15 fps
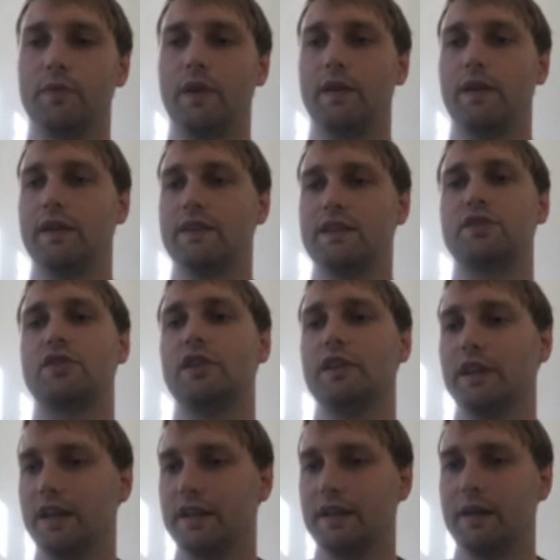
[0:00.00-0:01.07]
essentially
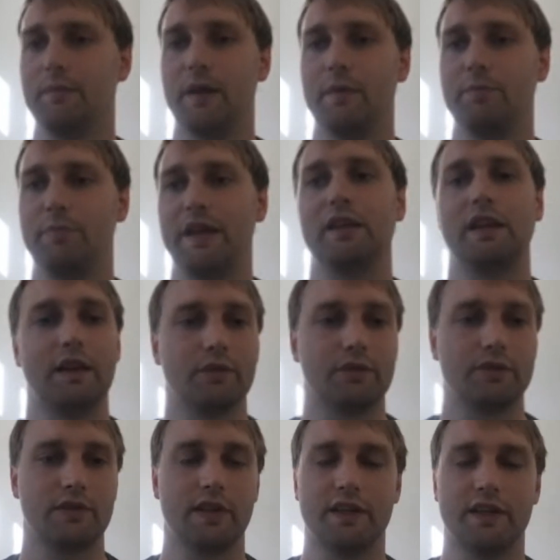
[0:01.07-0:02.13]
like a
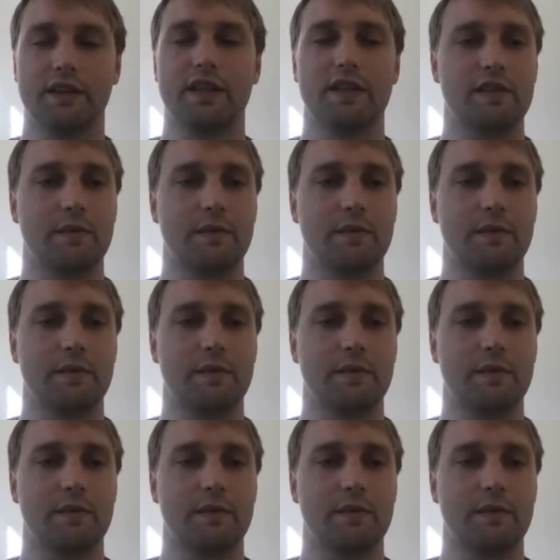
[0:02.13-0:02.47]
bailout in case